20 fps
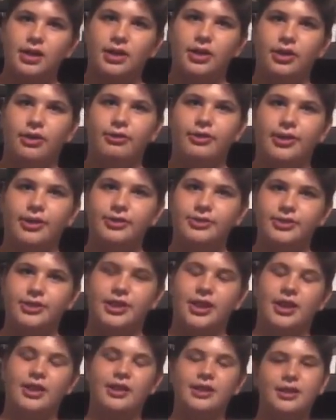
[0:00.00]

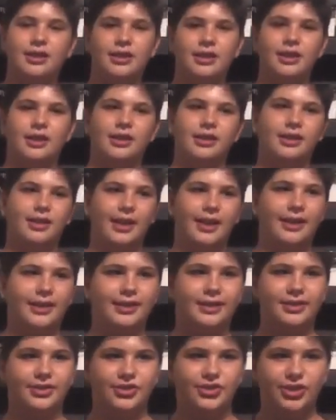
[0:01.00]
Coco's,
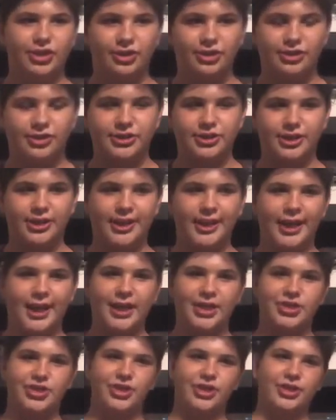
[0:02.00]
like, the songs are
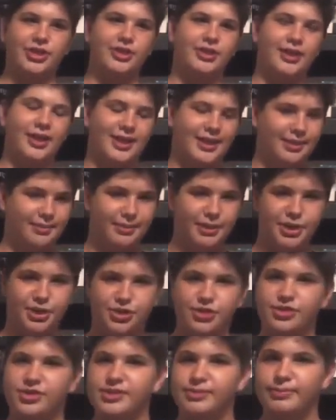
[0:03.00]
catchy, the
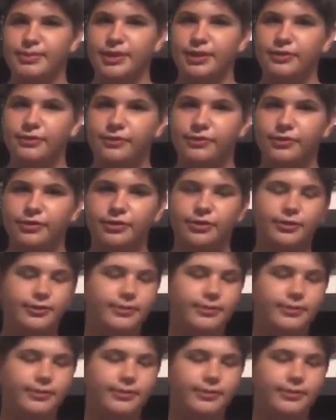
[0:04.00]
animation's beautiful,